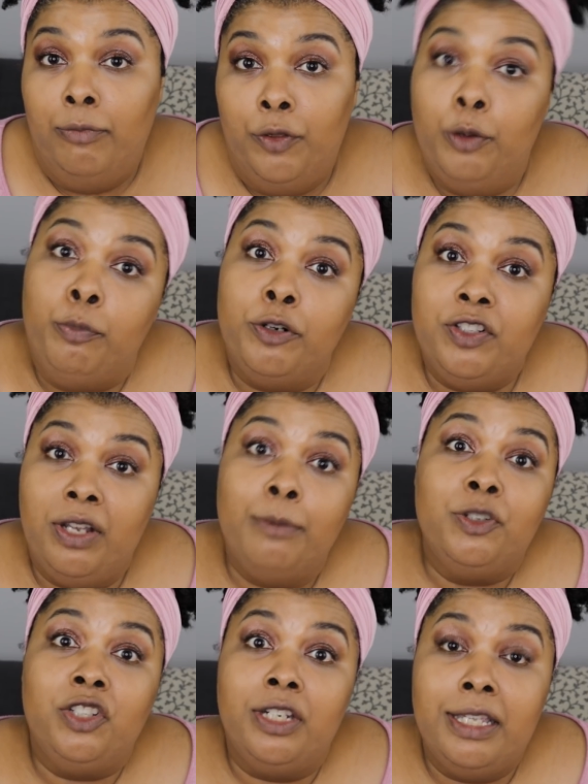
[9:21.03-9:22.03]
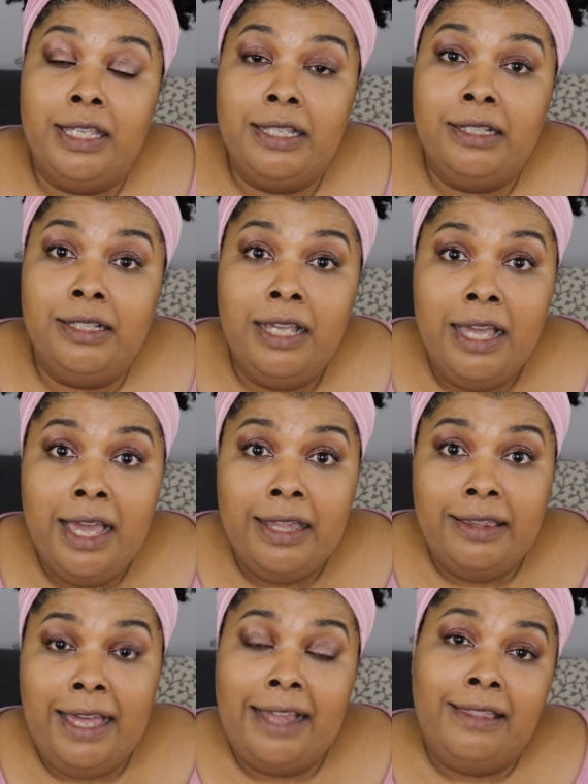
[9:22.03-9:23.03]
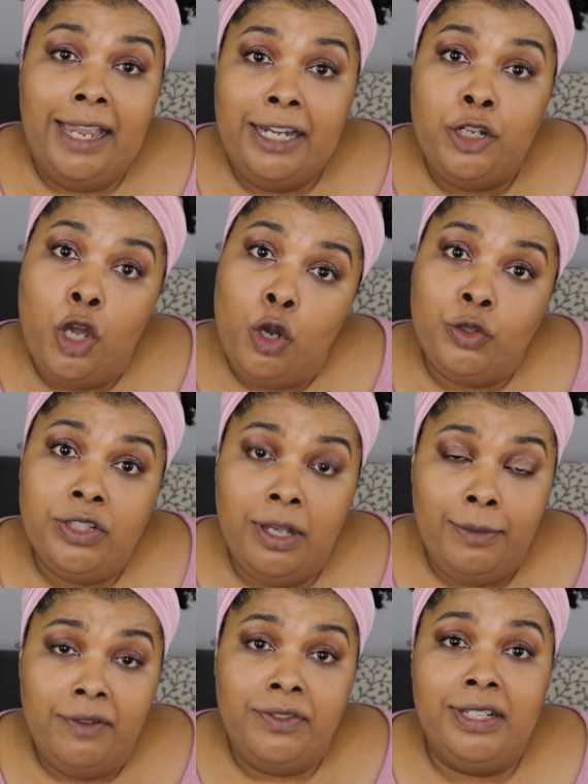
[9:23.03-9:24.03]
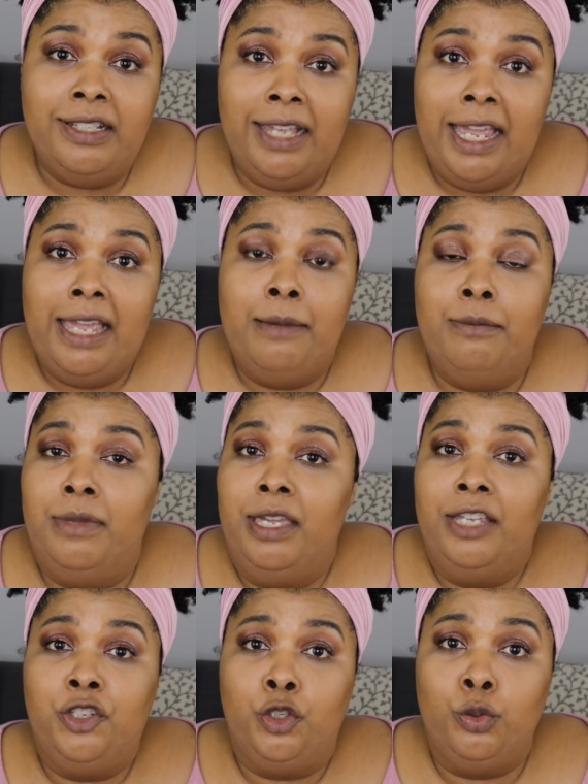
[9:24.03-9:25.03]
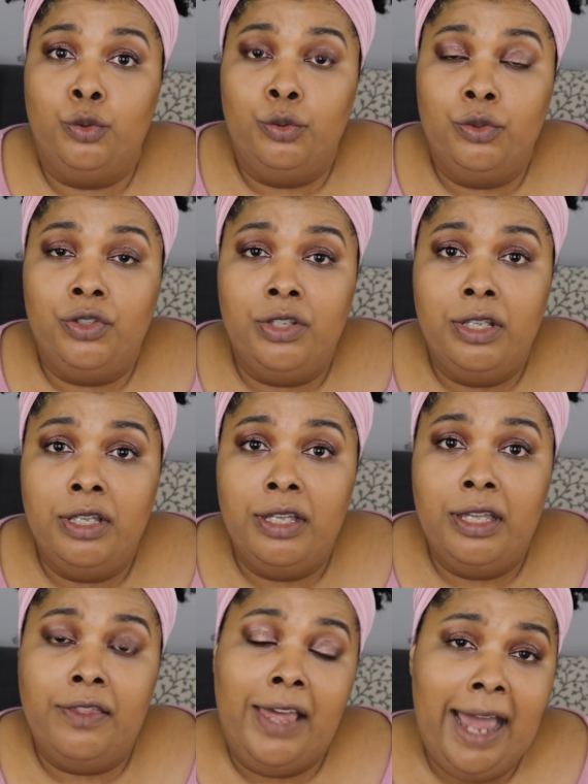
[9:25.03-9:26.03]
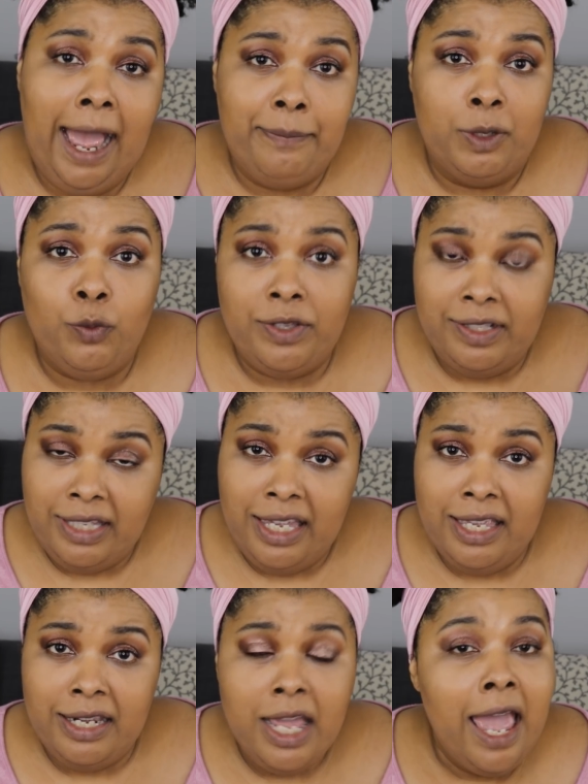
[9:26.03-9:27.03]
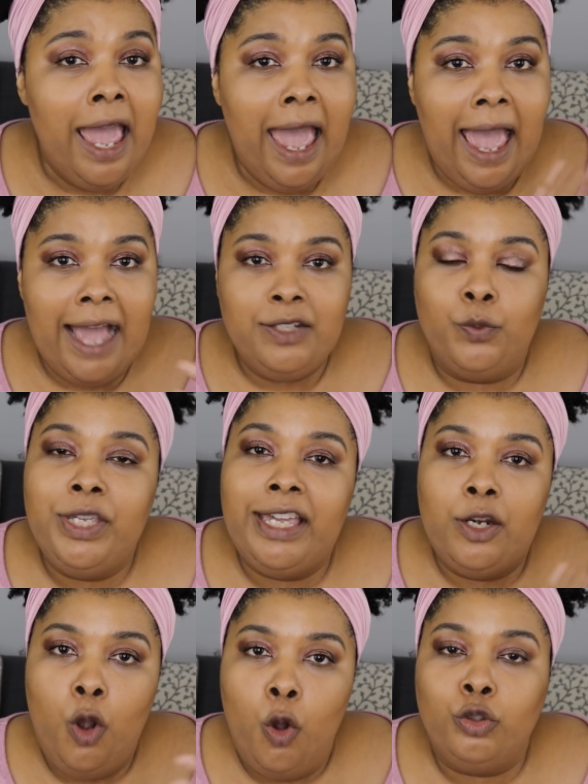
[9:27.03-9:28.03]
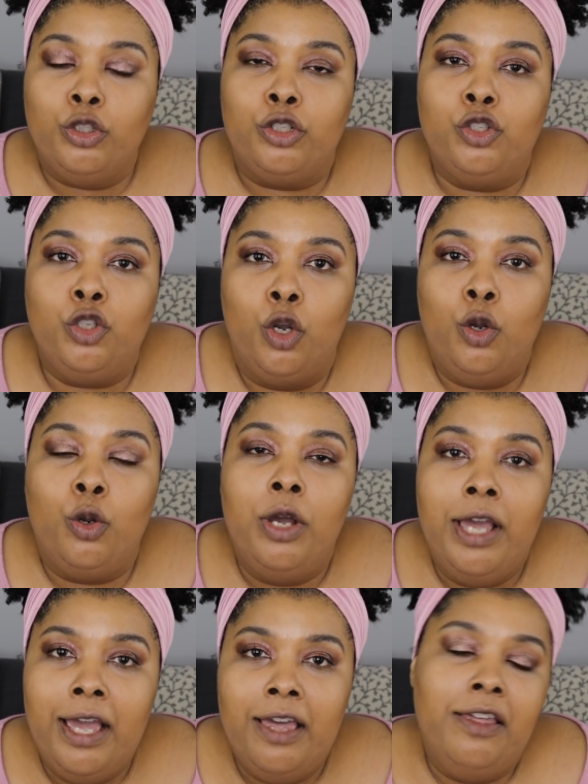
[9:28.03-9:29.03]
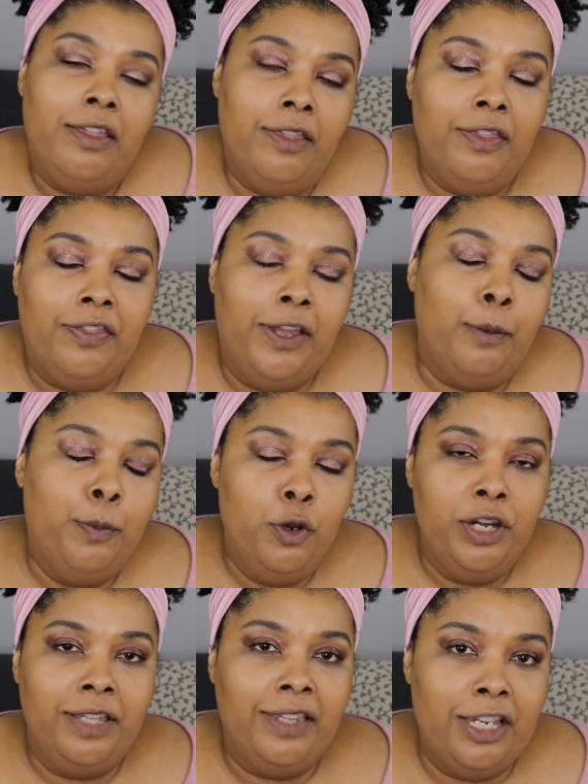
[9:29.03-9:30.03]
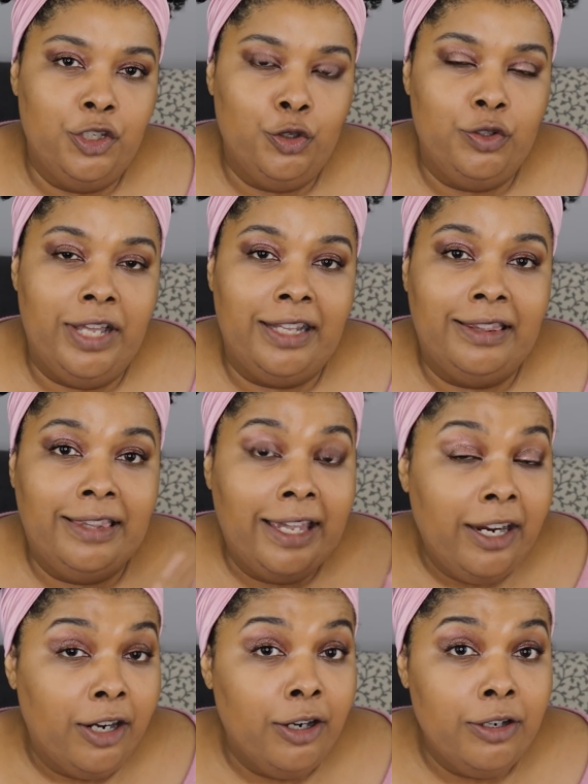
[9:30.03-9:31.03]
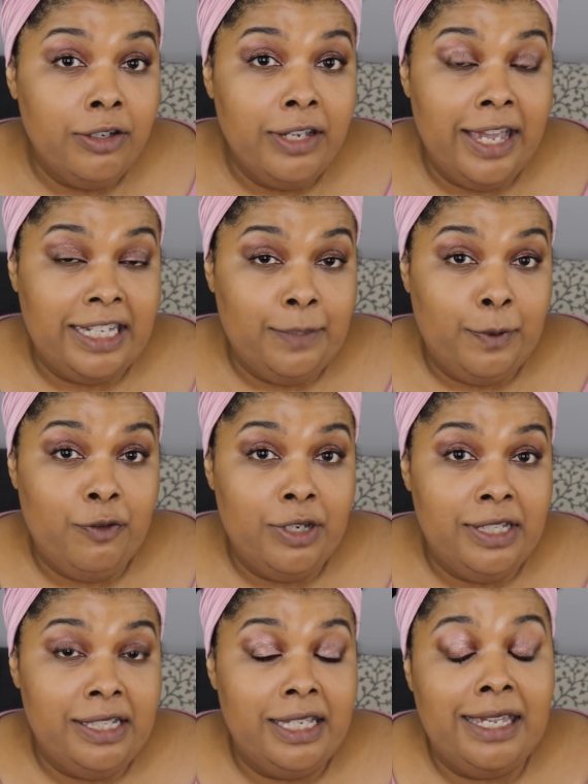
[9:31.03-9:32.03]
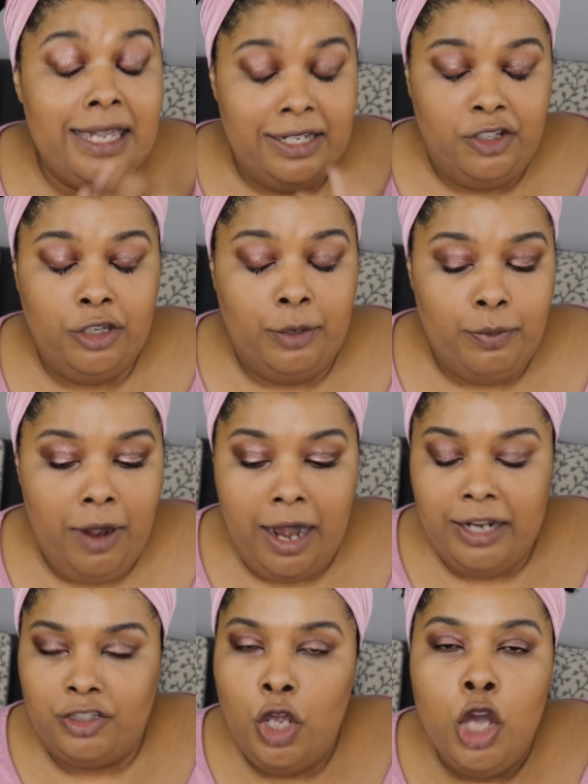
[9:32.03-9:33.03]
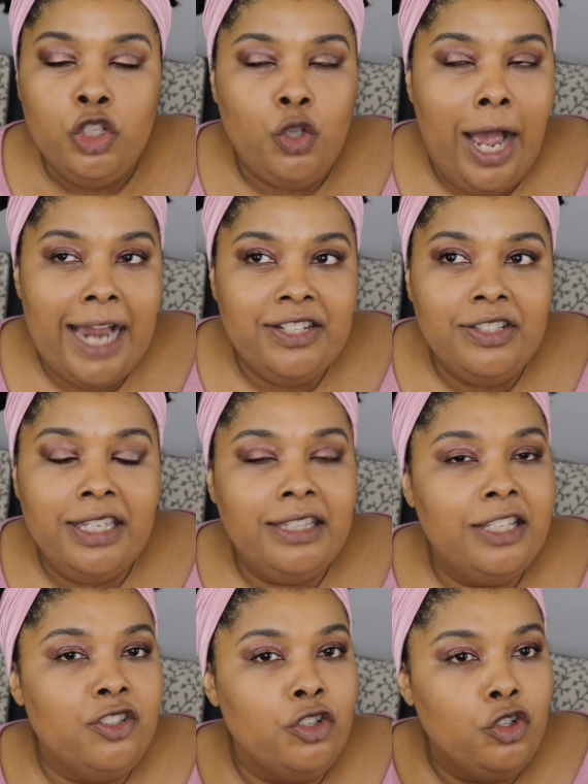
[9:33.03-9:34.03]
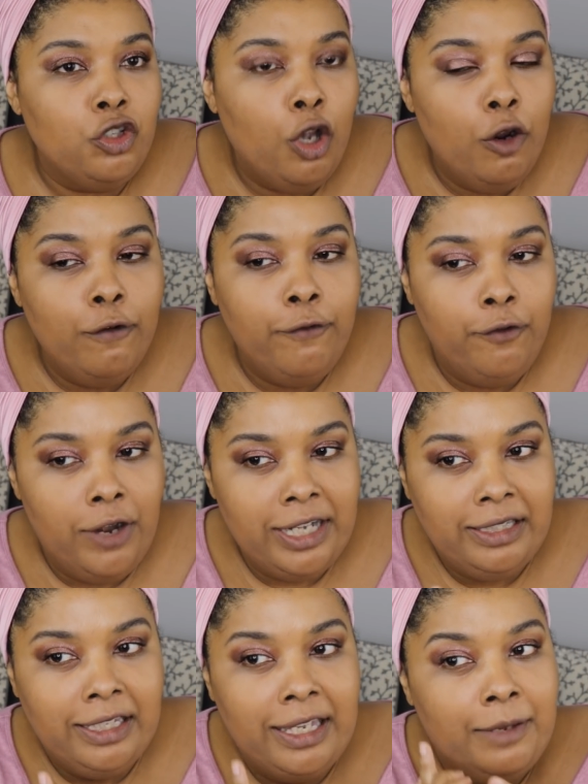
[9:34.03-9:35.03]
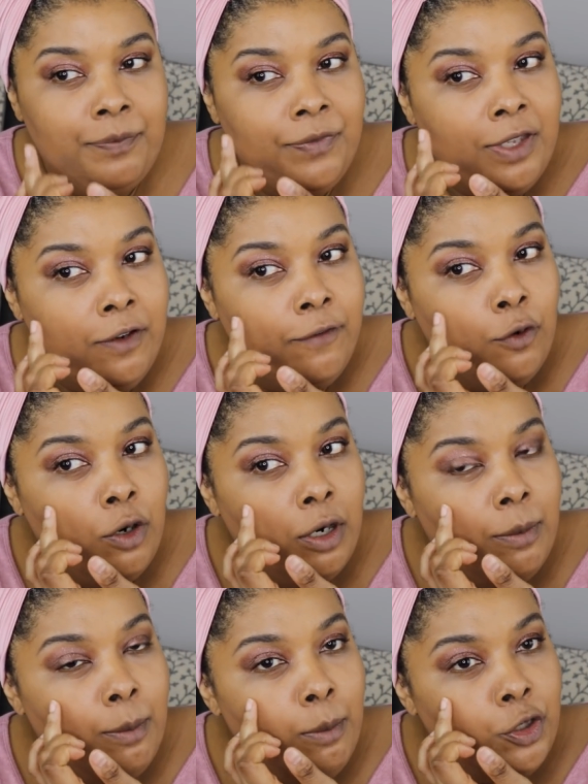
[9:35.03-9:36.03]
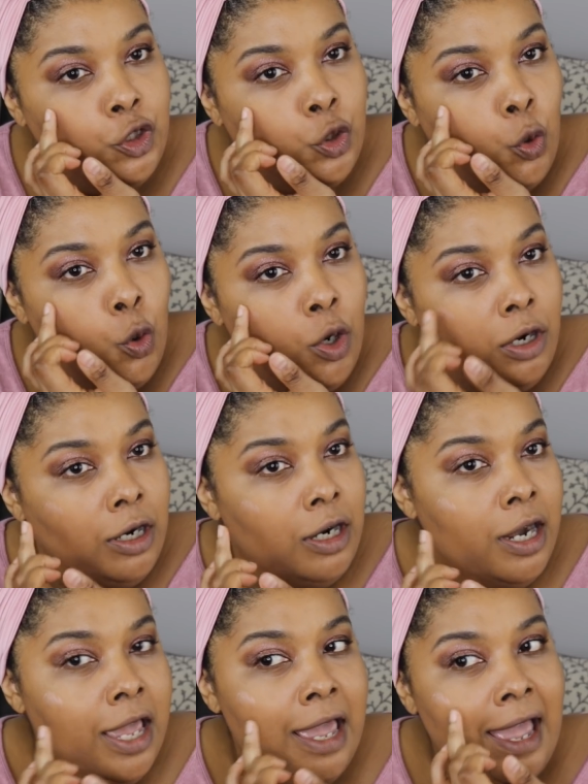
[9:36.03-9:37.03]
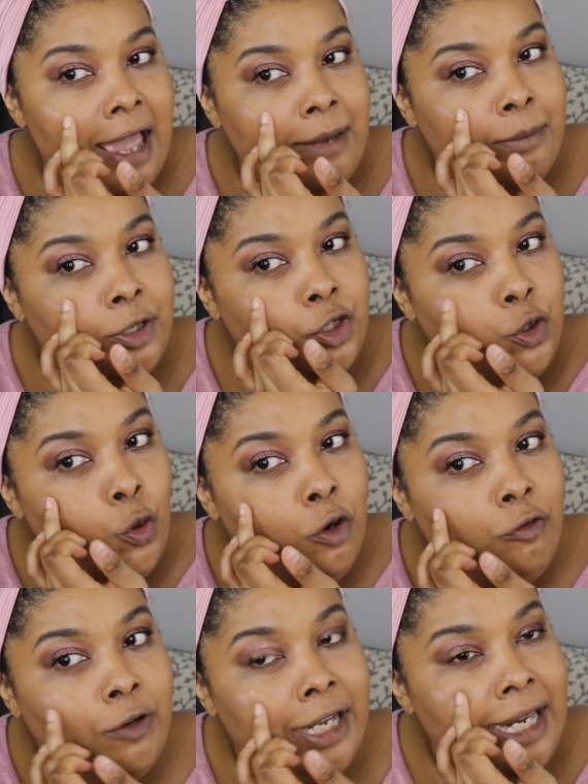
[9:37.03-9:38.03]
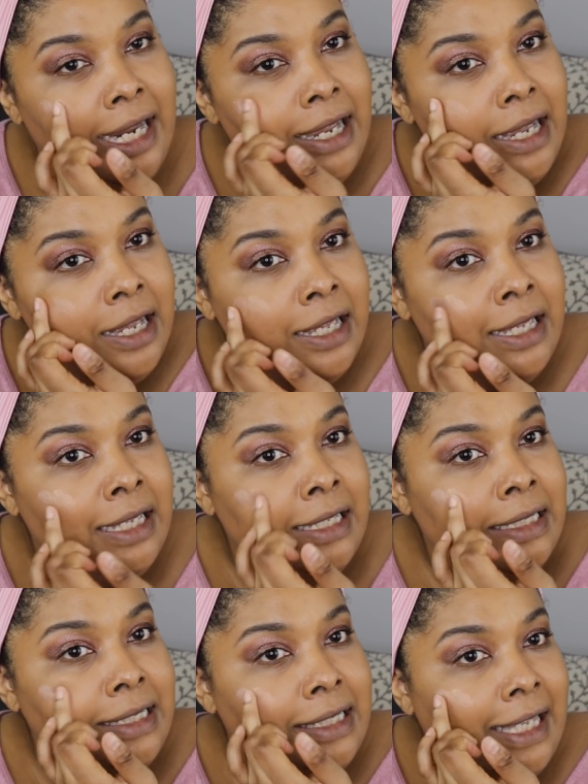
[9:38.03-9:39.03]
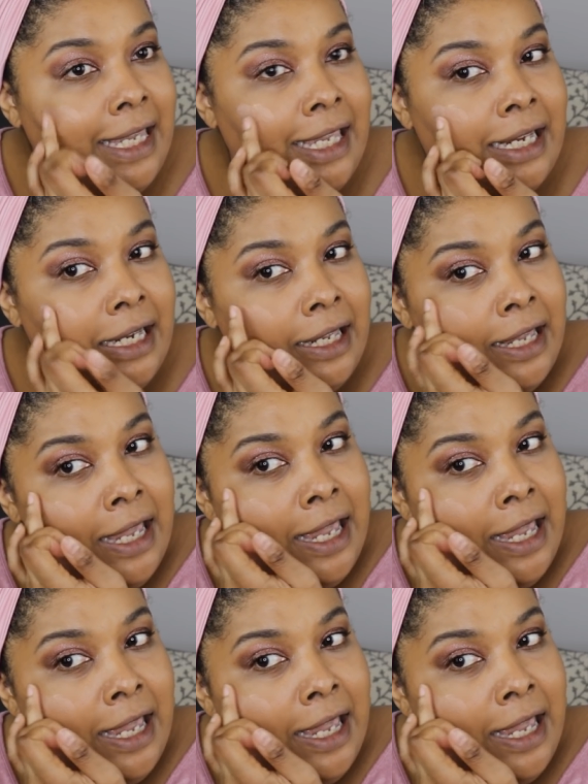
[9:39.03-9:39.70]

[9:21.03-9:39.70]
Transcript: the presumption is that they know some of the same issues that happen with skin as we get older. So they're putting the issues that they're experiencing into their products. So I just think these are so friendly for mature and maturing skin.